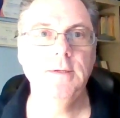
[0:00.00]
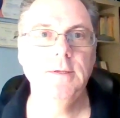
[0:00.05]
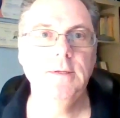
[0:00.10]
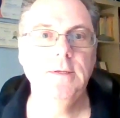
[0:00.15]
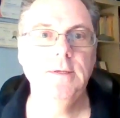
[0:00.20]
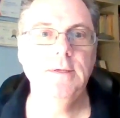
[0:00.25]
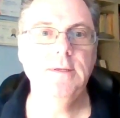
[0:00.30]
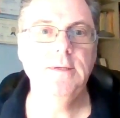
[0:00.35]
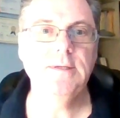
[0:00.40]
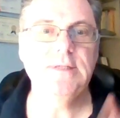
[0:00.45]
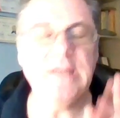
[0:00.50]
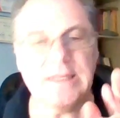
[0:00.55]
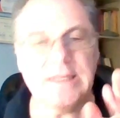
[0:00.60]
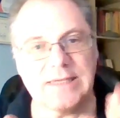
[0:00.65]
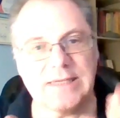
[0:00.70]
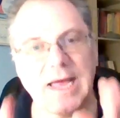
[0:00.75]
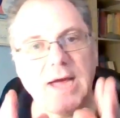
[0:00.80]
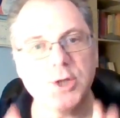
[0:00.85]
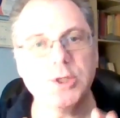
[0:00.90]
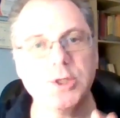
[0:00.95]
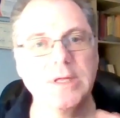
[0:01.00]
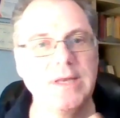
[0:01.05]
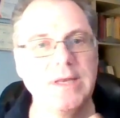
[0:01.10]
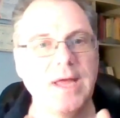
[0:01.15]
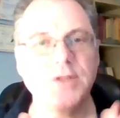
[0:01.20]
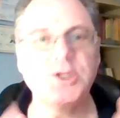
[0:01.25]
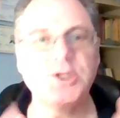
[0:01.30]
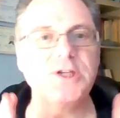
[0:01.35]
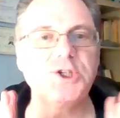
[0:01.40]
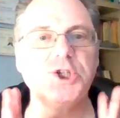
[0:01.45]
See, it's actually not
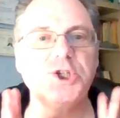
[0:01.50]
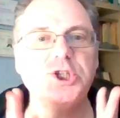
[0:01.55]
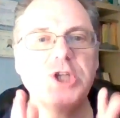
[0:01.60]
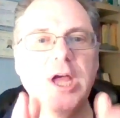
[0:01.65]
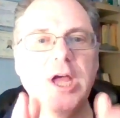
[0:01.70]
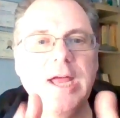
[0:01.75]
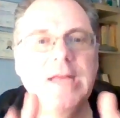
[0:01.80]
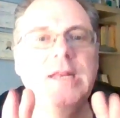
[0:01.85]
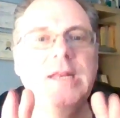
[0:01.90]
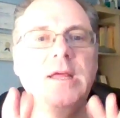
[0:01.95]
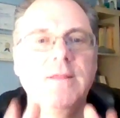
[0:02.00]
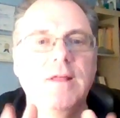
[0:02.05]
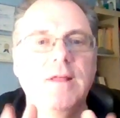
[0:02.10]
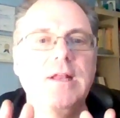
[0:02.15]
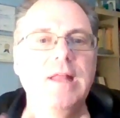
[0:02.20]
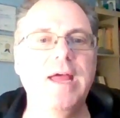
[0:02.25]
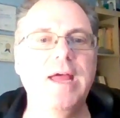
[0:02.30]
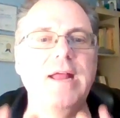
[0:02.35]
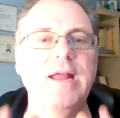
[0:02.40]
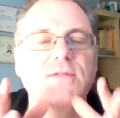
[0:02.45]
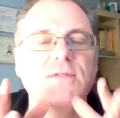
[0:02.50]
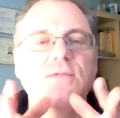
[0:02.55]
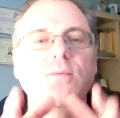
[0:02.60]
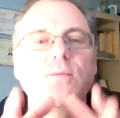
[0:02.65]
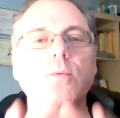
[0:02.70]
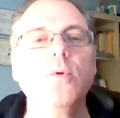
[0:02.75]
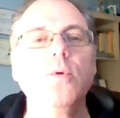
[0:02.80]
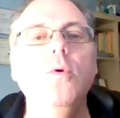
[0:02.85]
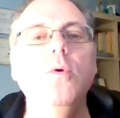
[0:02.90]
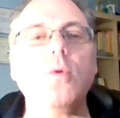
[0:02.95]
just shining the light
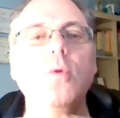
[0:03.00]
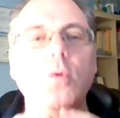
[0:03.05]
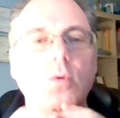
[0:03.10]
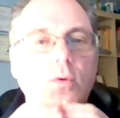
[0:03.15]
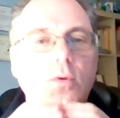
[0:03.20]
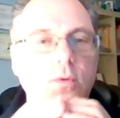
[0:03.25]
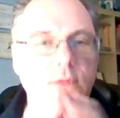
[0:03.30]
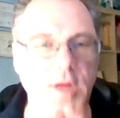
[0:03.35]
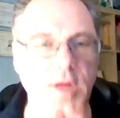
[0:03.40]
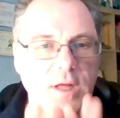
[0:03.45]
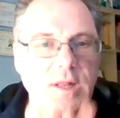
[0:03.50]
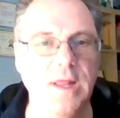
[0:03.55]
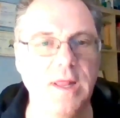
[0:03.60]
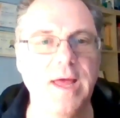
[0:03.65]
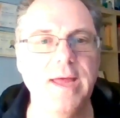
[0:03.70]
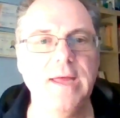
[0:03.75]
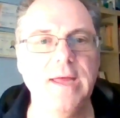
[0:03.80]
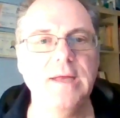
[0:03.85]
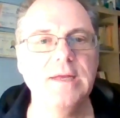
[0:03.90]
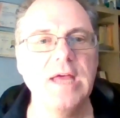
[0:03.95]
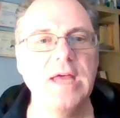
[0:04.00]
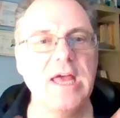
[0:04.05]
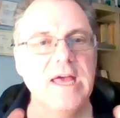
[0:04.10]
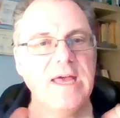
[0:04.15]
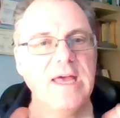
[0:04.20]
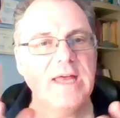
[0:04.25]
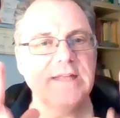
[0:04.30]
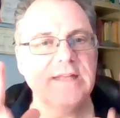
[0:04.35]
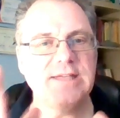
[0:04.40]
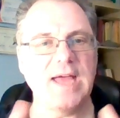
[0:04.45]
through the client,
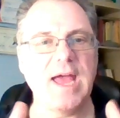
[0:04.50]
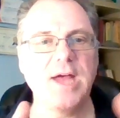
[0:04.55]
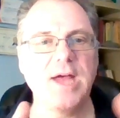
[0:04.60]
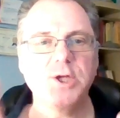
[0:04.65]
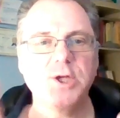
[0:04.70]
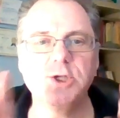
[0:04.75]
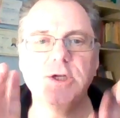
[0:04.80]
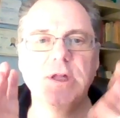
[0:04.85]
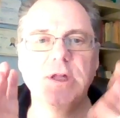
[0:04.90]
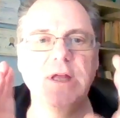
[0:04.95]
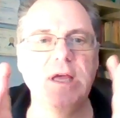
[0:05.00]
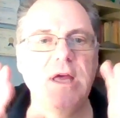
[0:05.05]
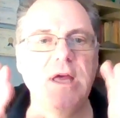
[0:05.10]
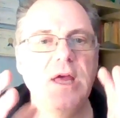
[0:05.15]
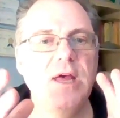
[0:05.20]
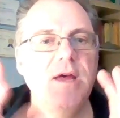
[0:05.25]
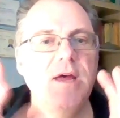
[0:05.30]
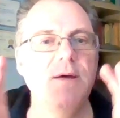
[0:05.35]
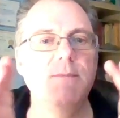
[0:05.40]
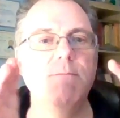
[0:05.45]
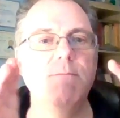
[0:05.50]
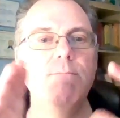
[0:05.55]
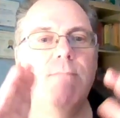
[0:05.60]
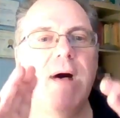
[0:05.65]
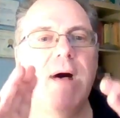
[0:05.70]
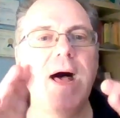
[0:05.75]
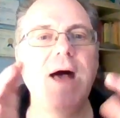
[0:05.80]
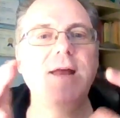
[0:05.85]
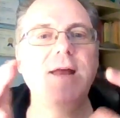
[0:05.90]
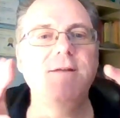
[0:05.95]
it's actually
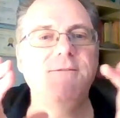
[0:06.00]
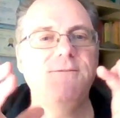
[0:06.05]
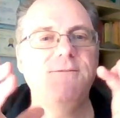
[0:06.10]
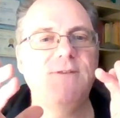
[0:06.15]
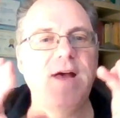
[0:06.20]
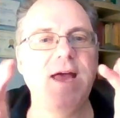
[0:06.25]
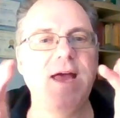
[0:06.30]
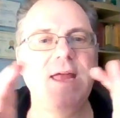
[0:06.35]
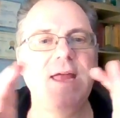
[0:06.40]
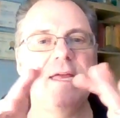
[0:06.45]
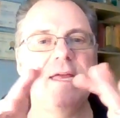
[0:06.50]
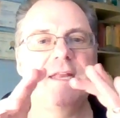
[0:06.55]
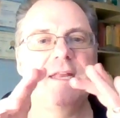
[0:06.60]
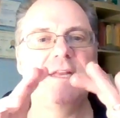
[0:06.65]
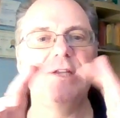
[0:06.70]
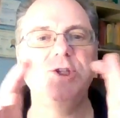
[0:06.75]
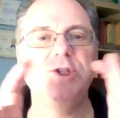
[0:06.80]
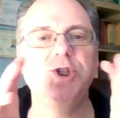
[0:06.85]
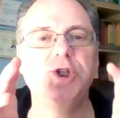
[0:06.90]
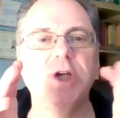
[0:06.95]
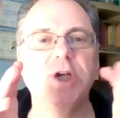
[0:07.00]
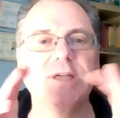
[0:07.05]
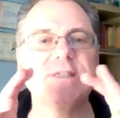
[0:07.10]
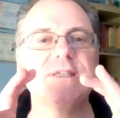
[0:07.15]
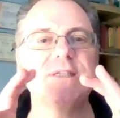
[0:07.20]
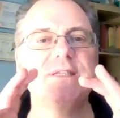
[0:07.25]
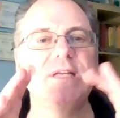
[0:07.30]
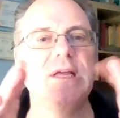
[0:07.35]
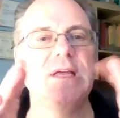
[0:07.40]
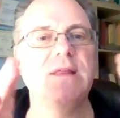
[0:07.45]
modifying and
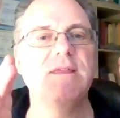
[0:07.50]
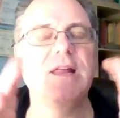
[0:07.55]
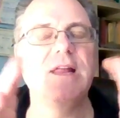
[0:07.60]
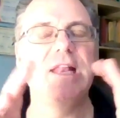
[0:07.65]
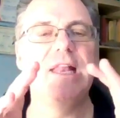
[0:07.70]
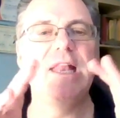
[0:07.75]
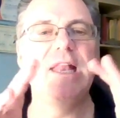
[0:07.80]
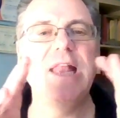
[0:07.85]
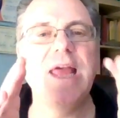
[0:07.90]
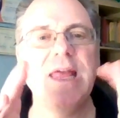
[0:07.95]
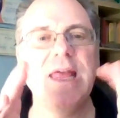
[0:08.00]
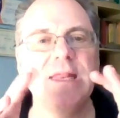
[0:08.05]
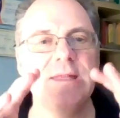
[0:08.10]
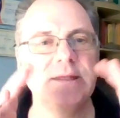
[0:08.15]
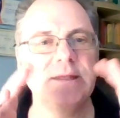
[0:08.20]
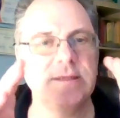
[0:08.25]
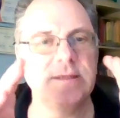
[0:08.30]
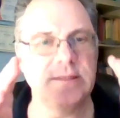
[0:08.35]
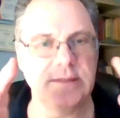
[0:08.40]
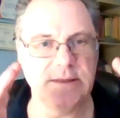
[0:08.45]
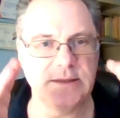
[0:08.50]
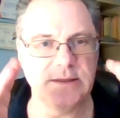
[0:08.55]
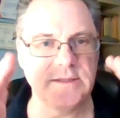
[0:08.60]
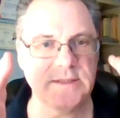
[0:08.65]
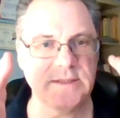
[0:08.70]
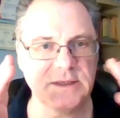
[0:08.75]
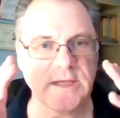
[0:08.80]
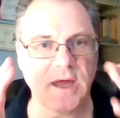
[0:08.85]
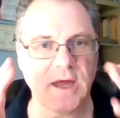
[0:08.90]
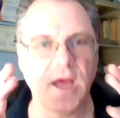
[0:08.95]
adjusting the lens
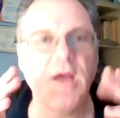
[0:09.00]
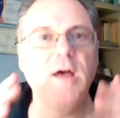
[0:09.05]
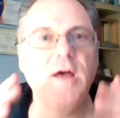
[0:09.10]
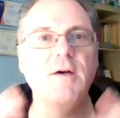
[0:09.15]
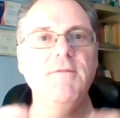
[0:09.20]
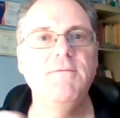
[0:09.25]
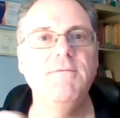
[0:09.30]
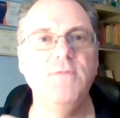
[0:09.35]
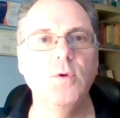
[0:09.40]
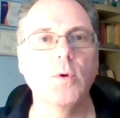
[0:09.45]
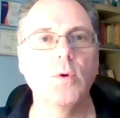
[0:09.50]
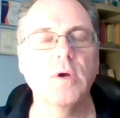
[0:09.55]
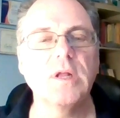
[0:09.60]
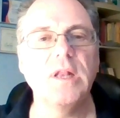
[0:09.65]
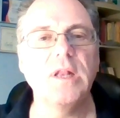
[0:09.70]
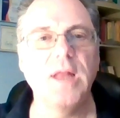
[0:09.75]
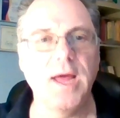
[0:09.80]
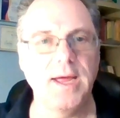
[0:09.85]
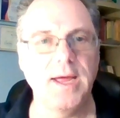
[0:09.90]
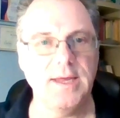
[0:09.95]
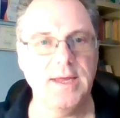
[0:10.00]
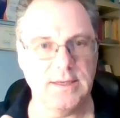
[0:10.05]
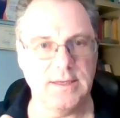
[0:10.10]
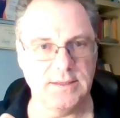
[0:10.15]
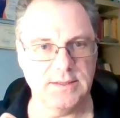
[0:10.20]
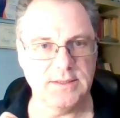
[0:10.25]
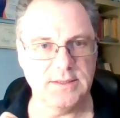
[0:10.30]
of your client.